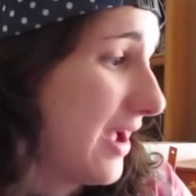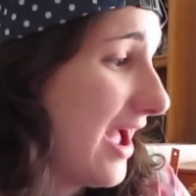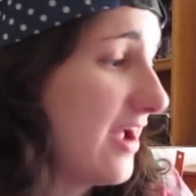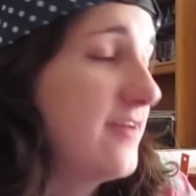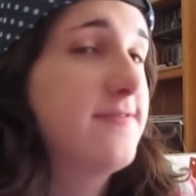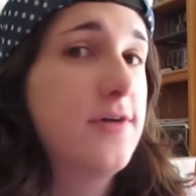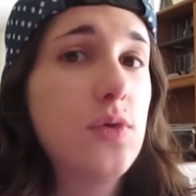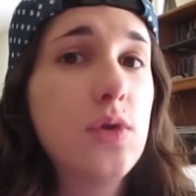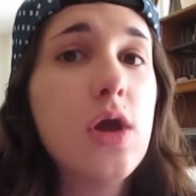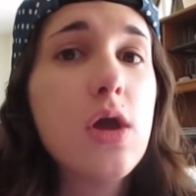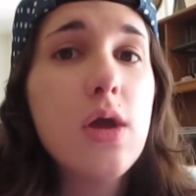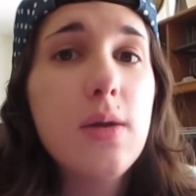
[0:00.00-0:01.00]
my iPhone
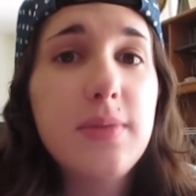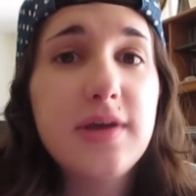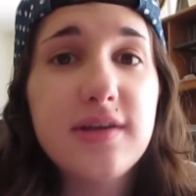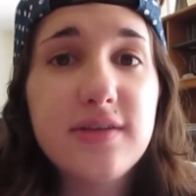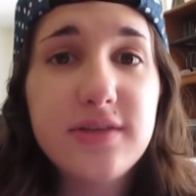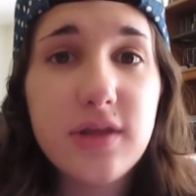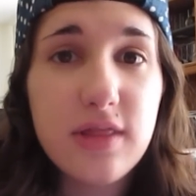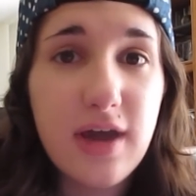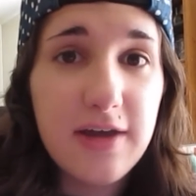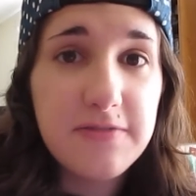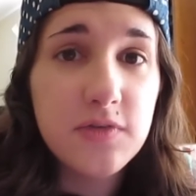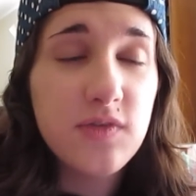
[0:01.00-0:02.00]
because the
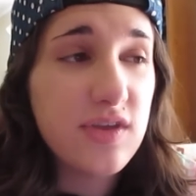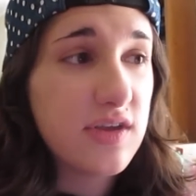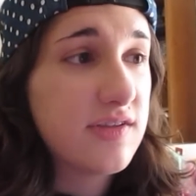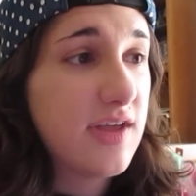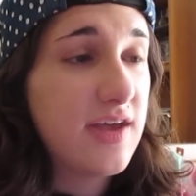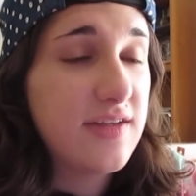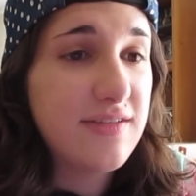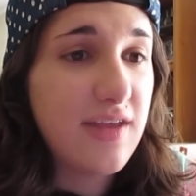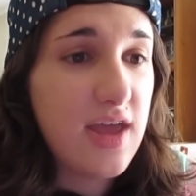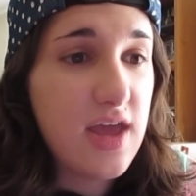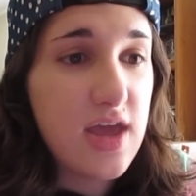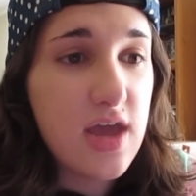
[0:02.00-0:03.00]
iPhone six has
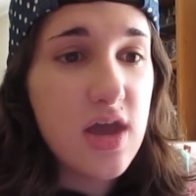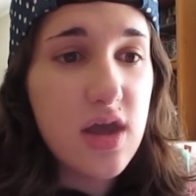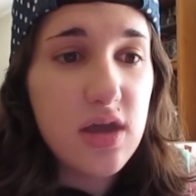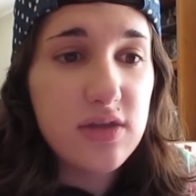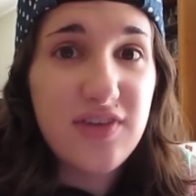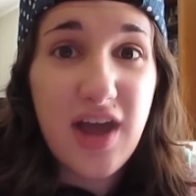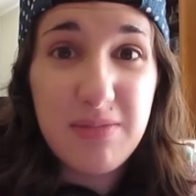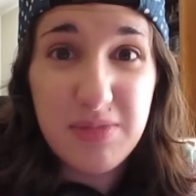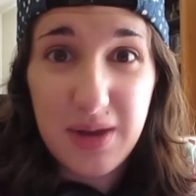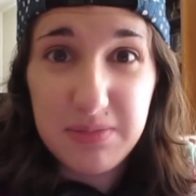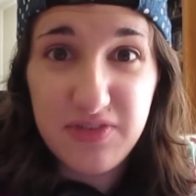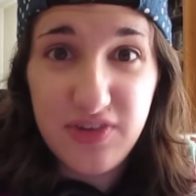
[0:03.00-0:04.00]
a
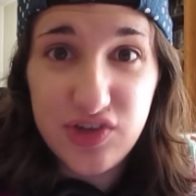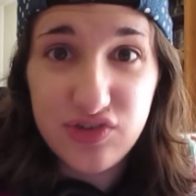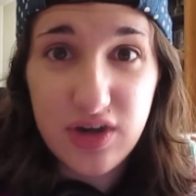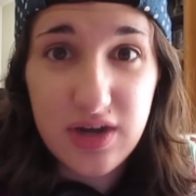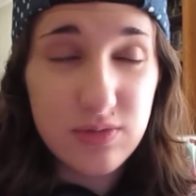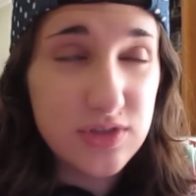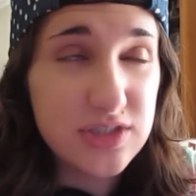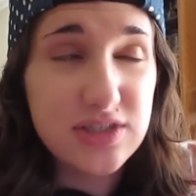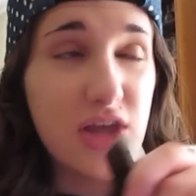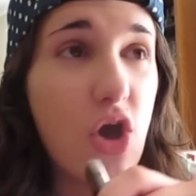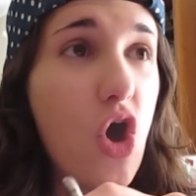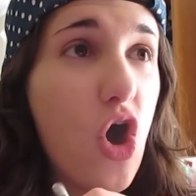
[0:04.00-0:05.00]
time-lapse feature in it, which is
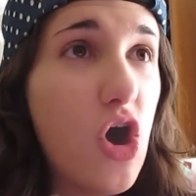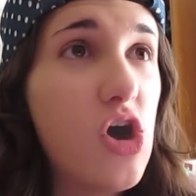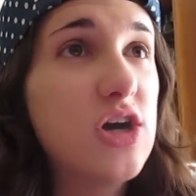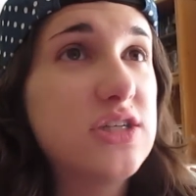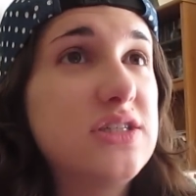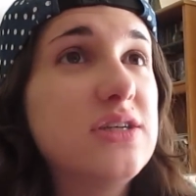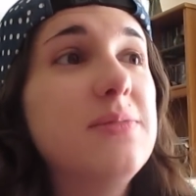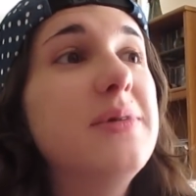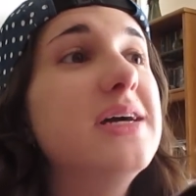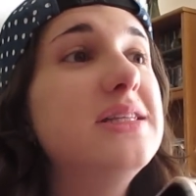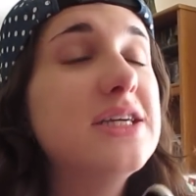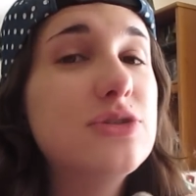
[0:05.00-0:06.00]
awesome.
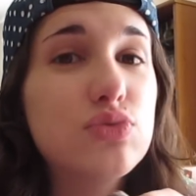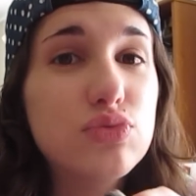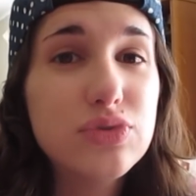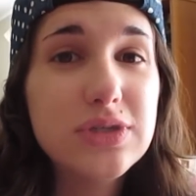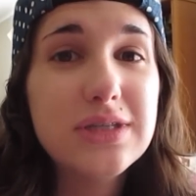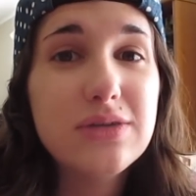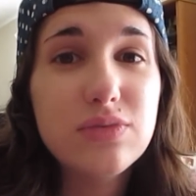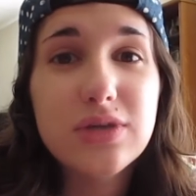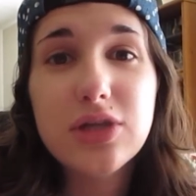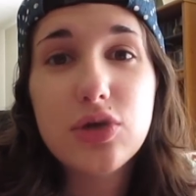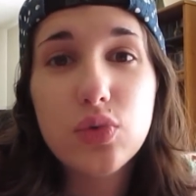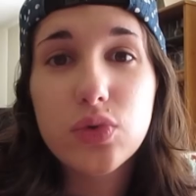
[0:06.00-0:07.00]
It takes really,
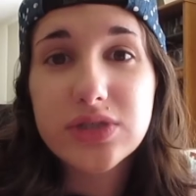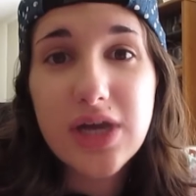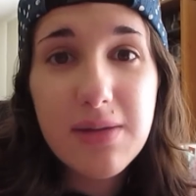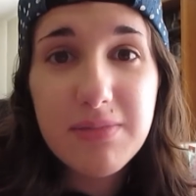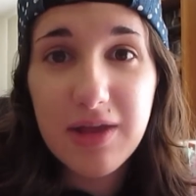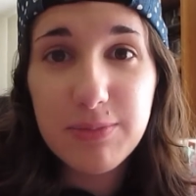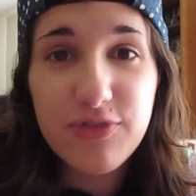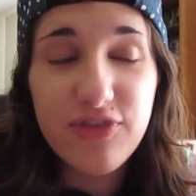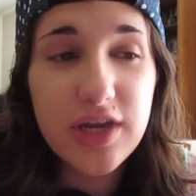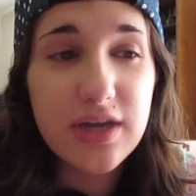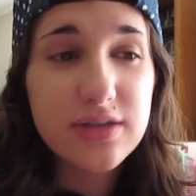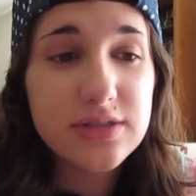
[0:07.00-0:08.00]
really cool time-lapse
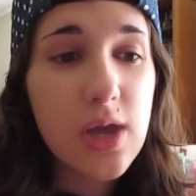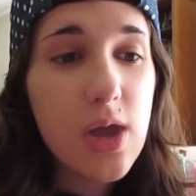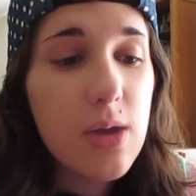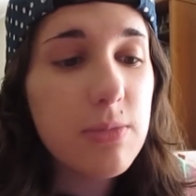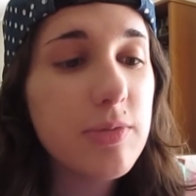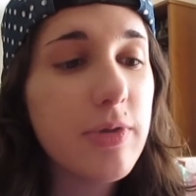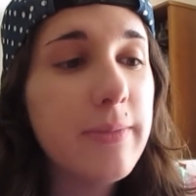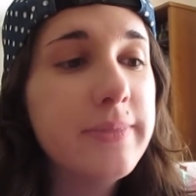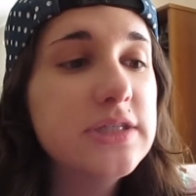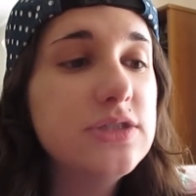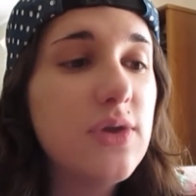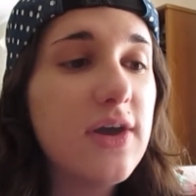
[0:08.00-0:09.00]
videos, but the problem
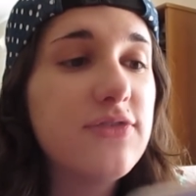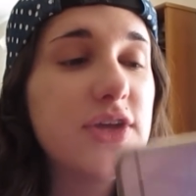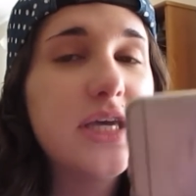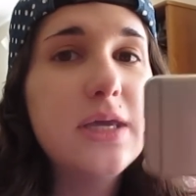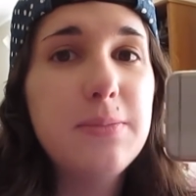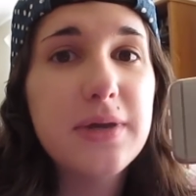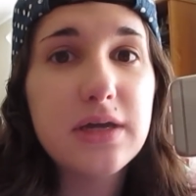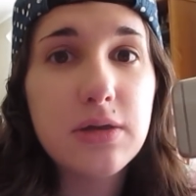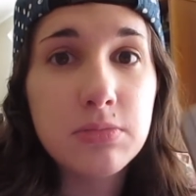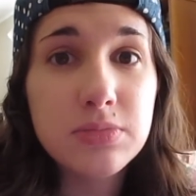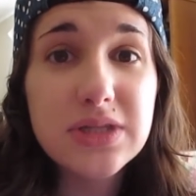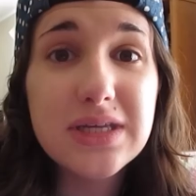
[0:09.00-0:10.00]
is you have to keep it
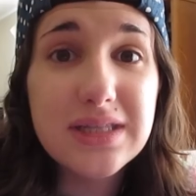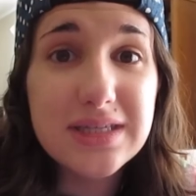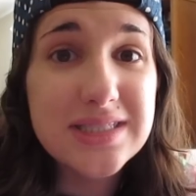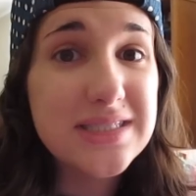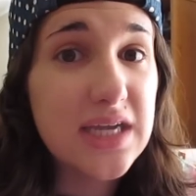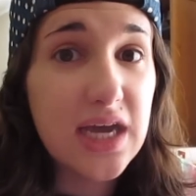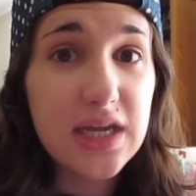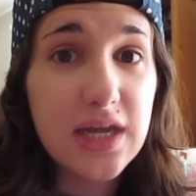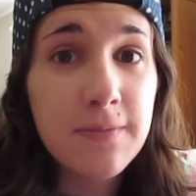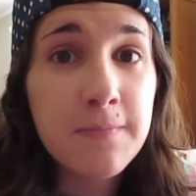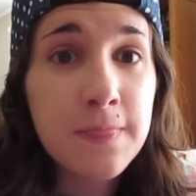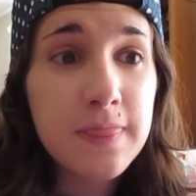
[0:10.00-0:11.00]
completely steady,